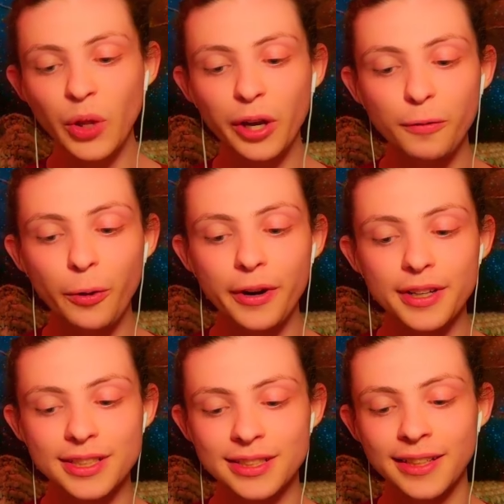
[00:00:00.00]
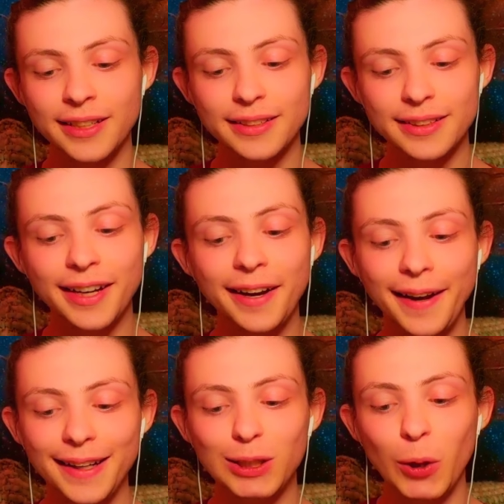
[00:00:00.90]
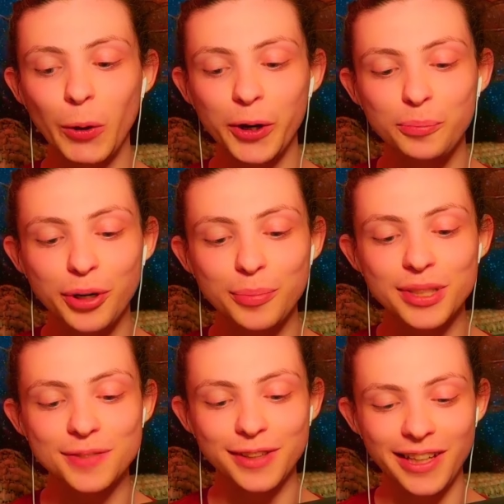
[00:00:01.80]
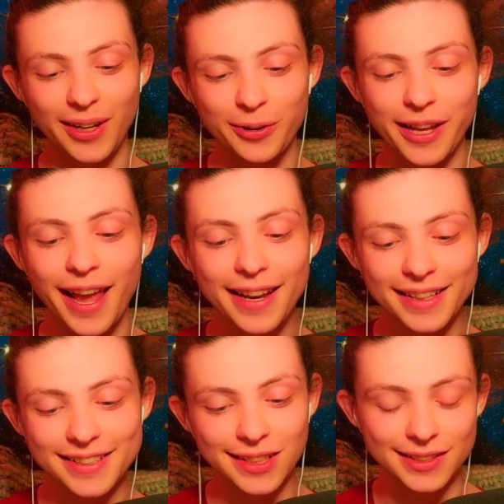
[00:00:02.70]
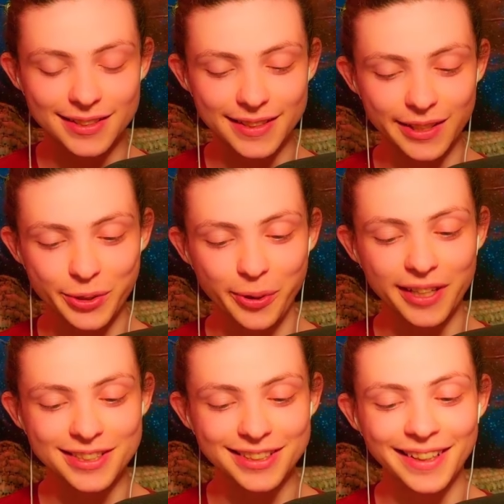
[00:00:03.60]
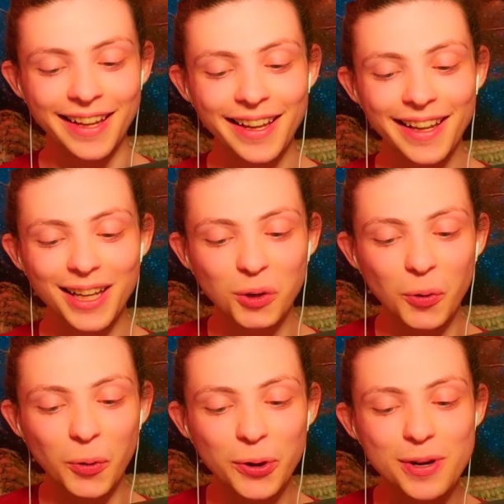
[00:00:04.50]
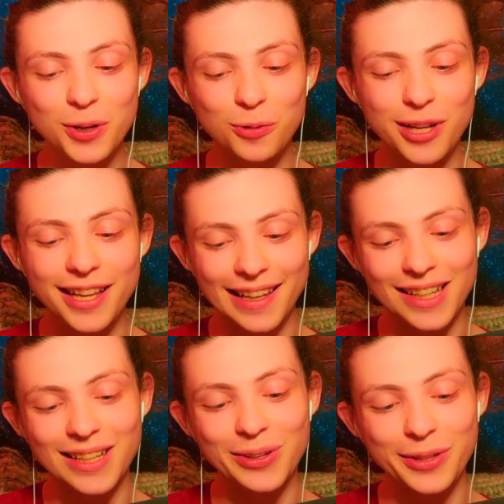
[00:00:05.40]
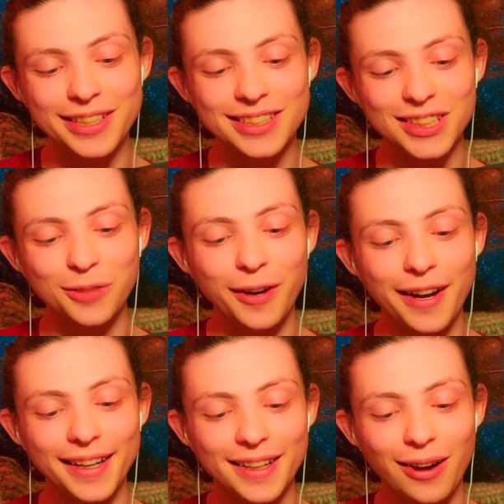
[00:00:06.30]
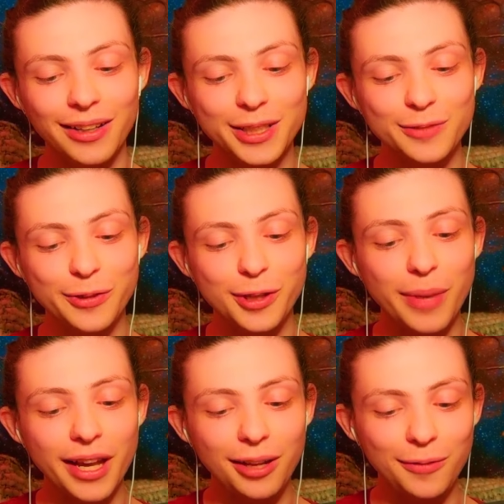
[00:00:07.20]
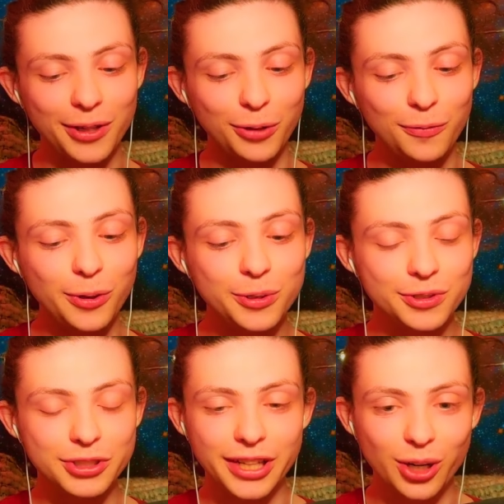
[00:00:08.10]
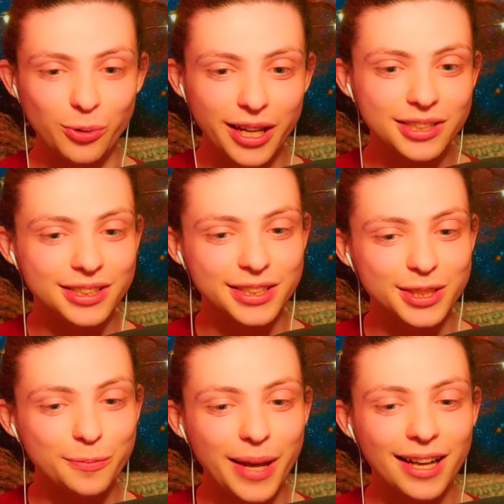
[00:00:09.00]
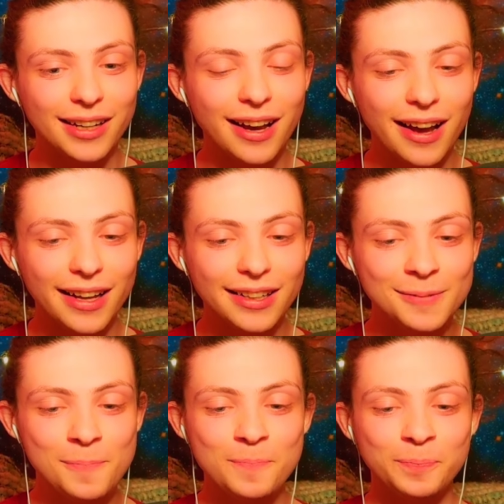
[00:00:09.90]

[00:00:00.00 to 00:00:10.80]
Of course, the kind Lord purposefully created such a situation in order to rekindle this divine knowledge for the benefit of future generations of mankind.